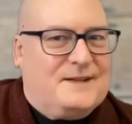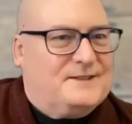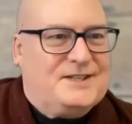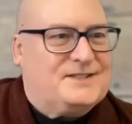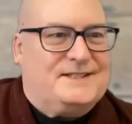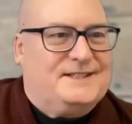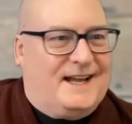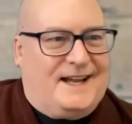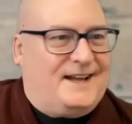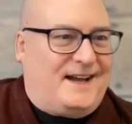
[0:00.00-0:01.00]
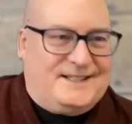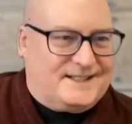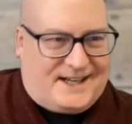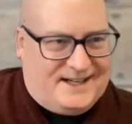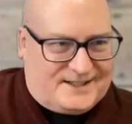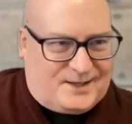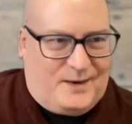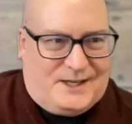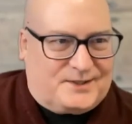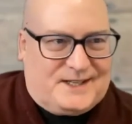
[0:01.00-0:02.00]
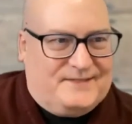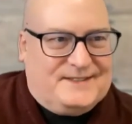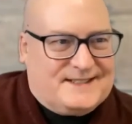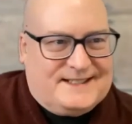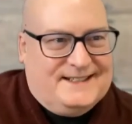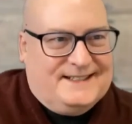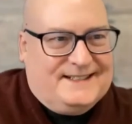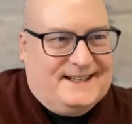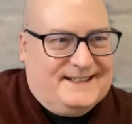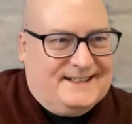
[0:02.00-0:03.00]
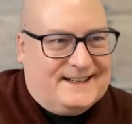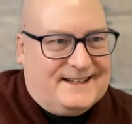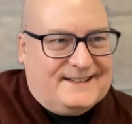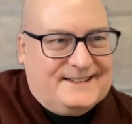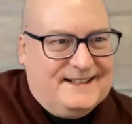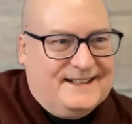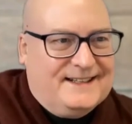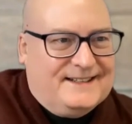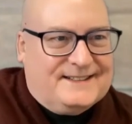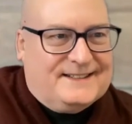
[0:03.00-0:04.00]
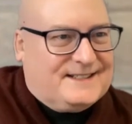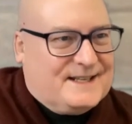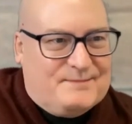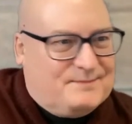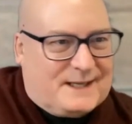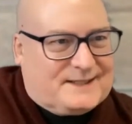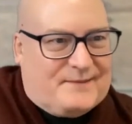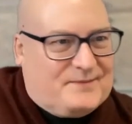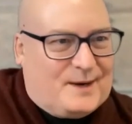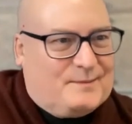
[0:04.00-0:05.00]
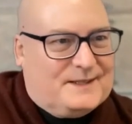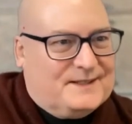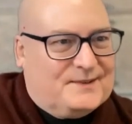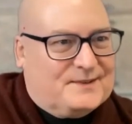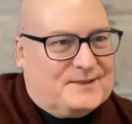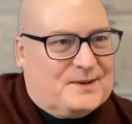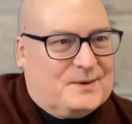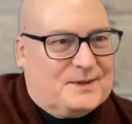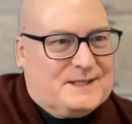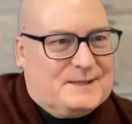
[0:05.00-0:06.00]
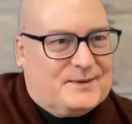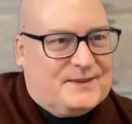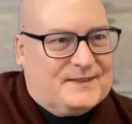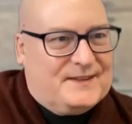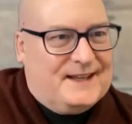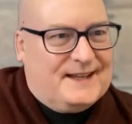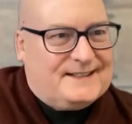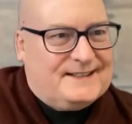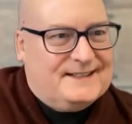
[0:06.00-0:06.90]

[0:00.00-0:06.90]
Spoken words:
just tied it to Rachel Davis and the team picked it up there, but no real deeper thing than that.